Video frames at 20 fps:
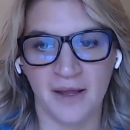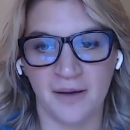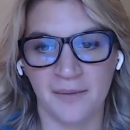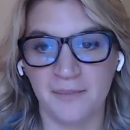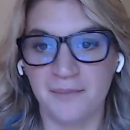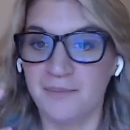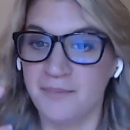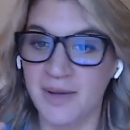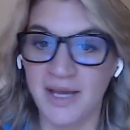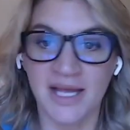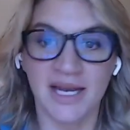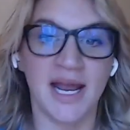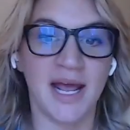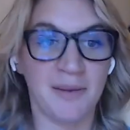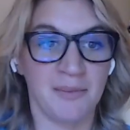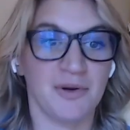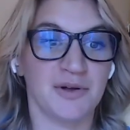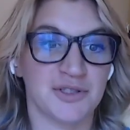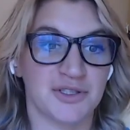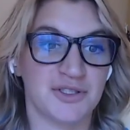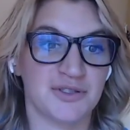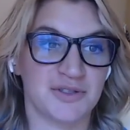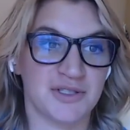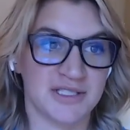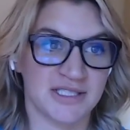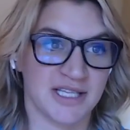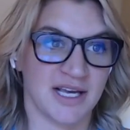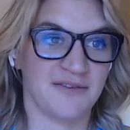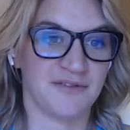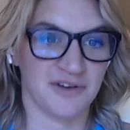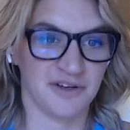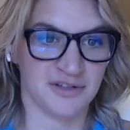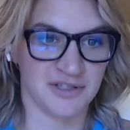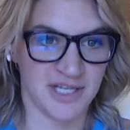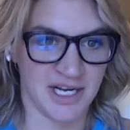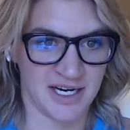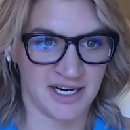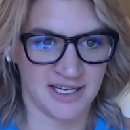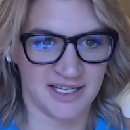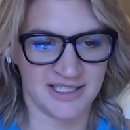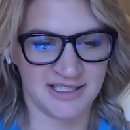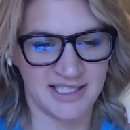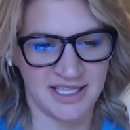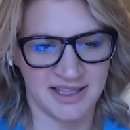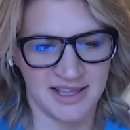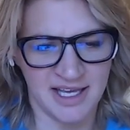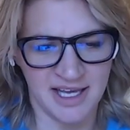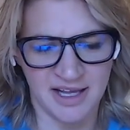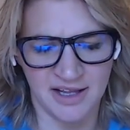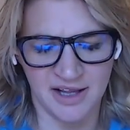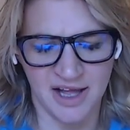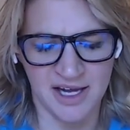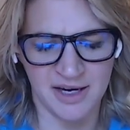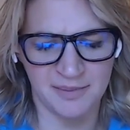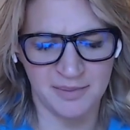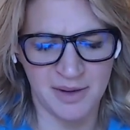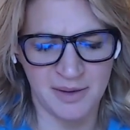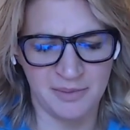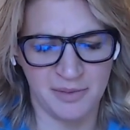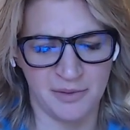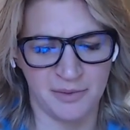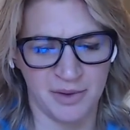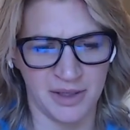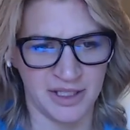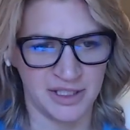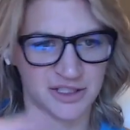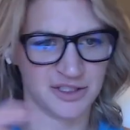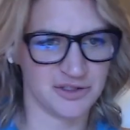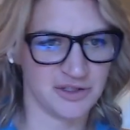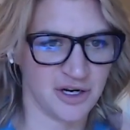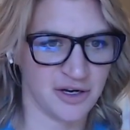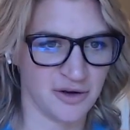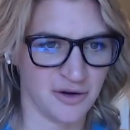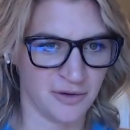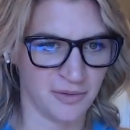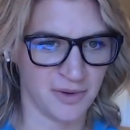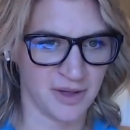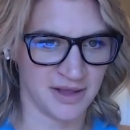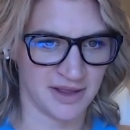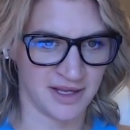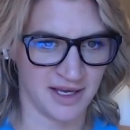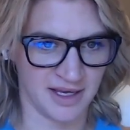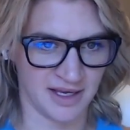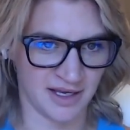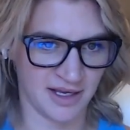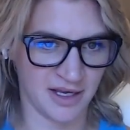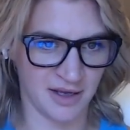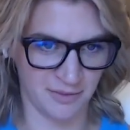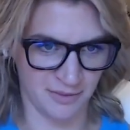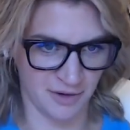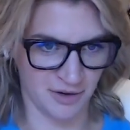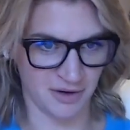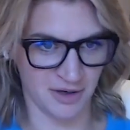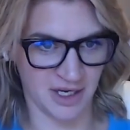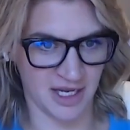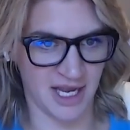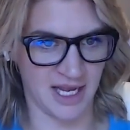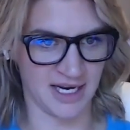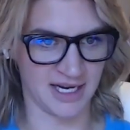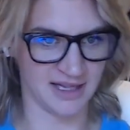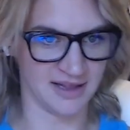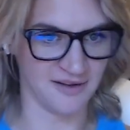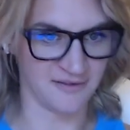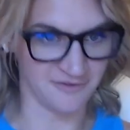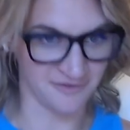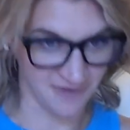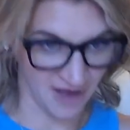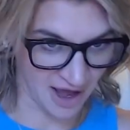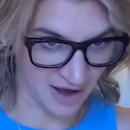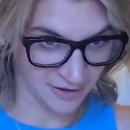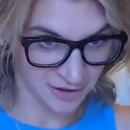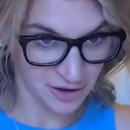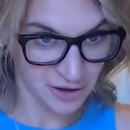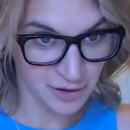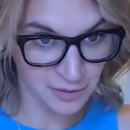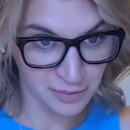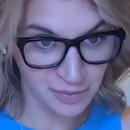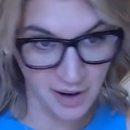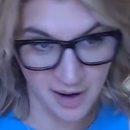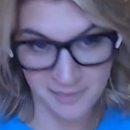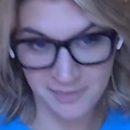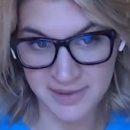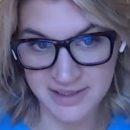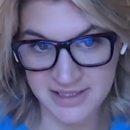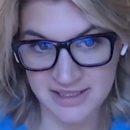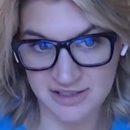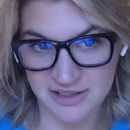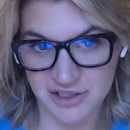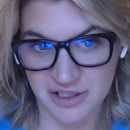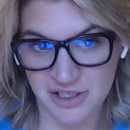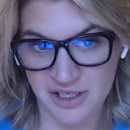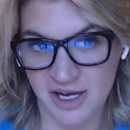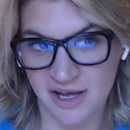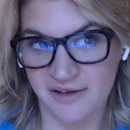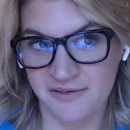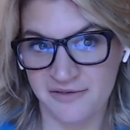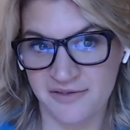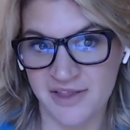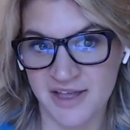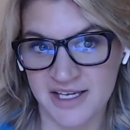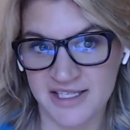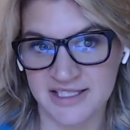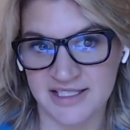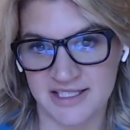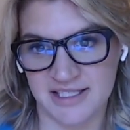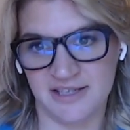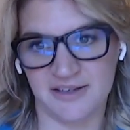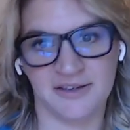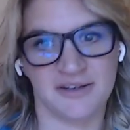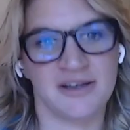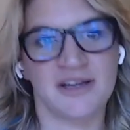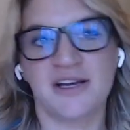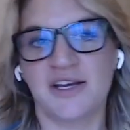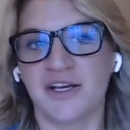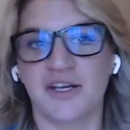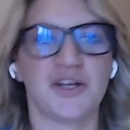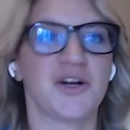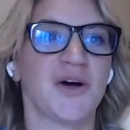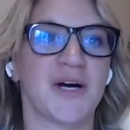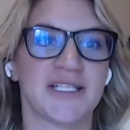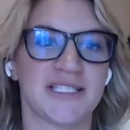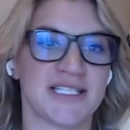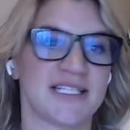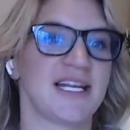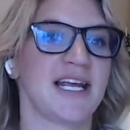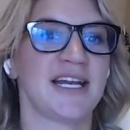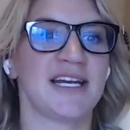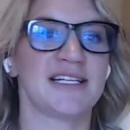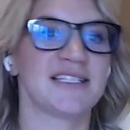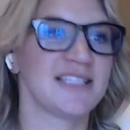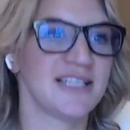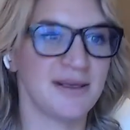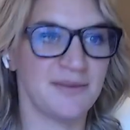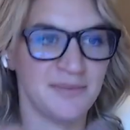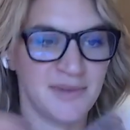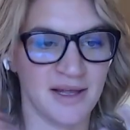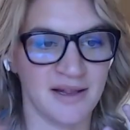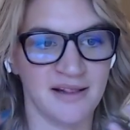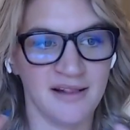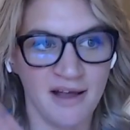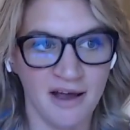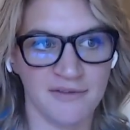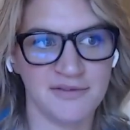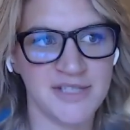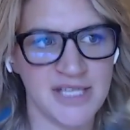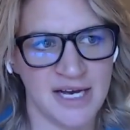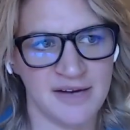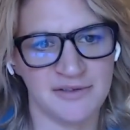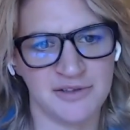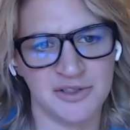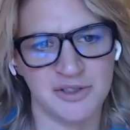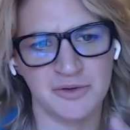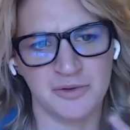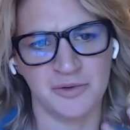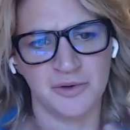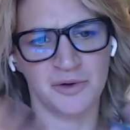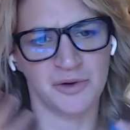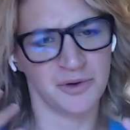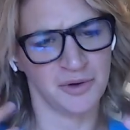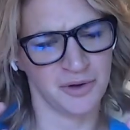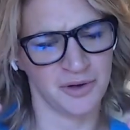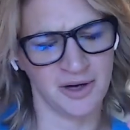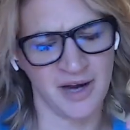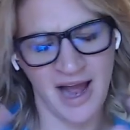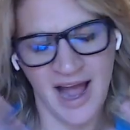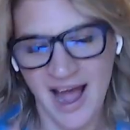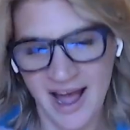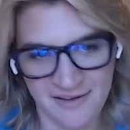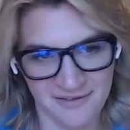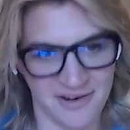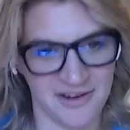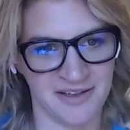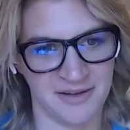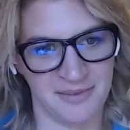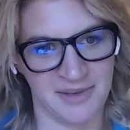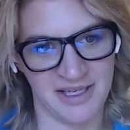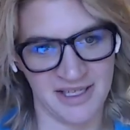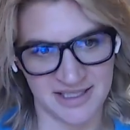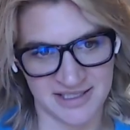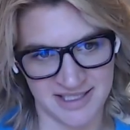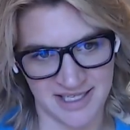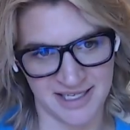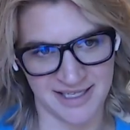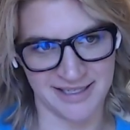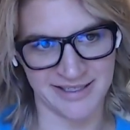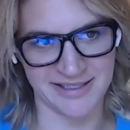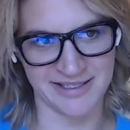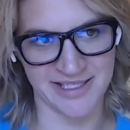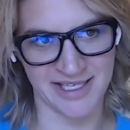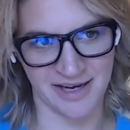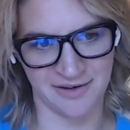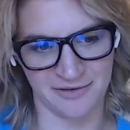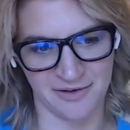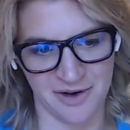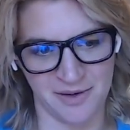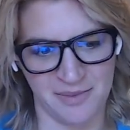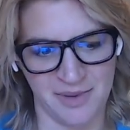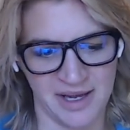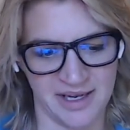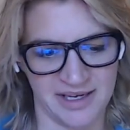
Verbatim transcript: being able to discover your data because i think a lot of people really struggle with like communicating the value proposition of this they're you know, as a data team, they'd love to have a tool or have automated data discovery, but